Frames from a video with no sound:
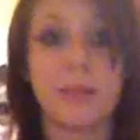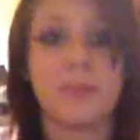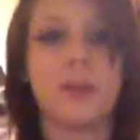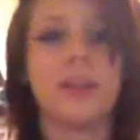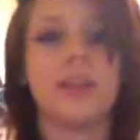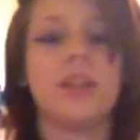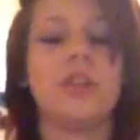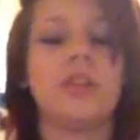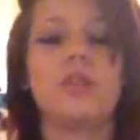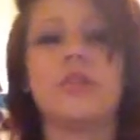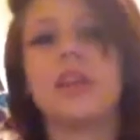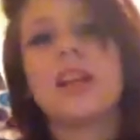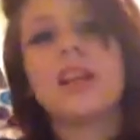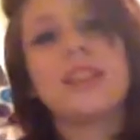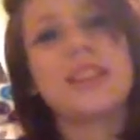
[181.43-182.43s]
button,
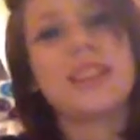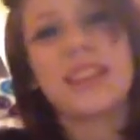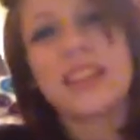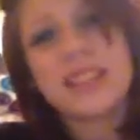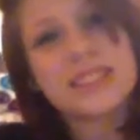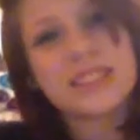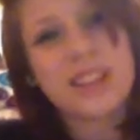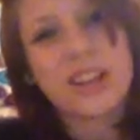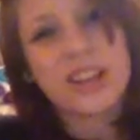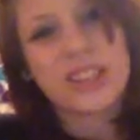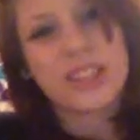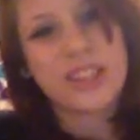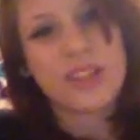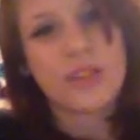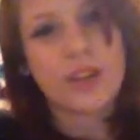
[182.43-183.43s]
that isn't hard
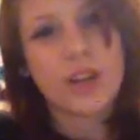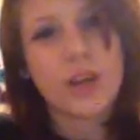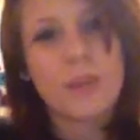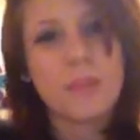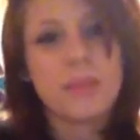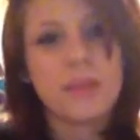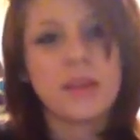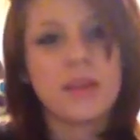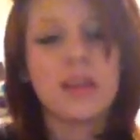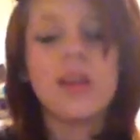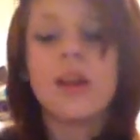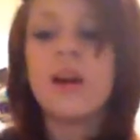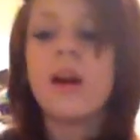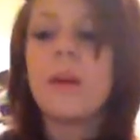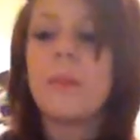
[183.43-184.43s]
to cover up,
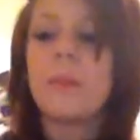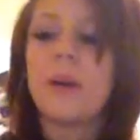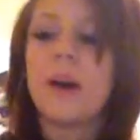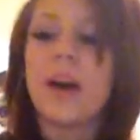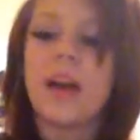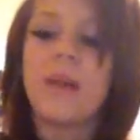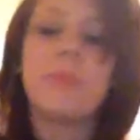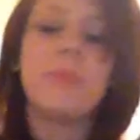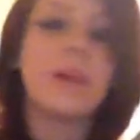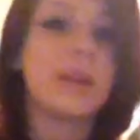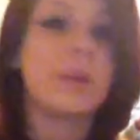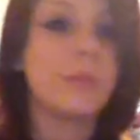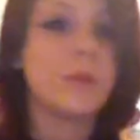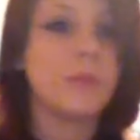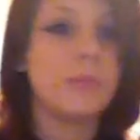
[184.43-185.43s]
but
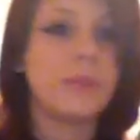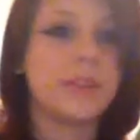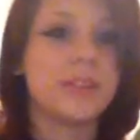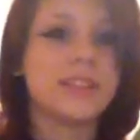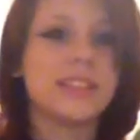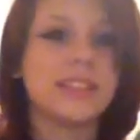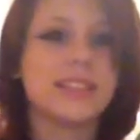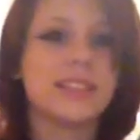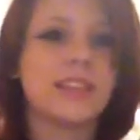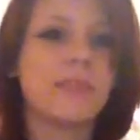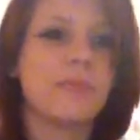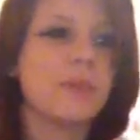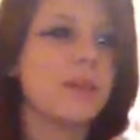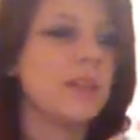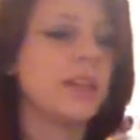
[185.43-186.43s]
belly button piercings
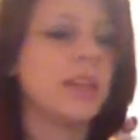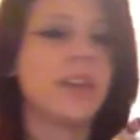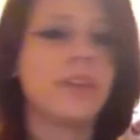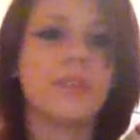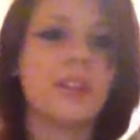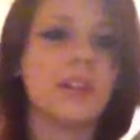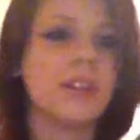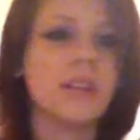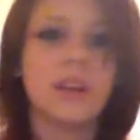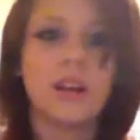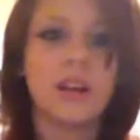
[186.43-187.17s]
have been given,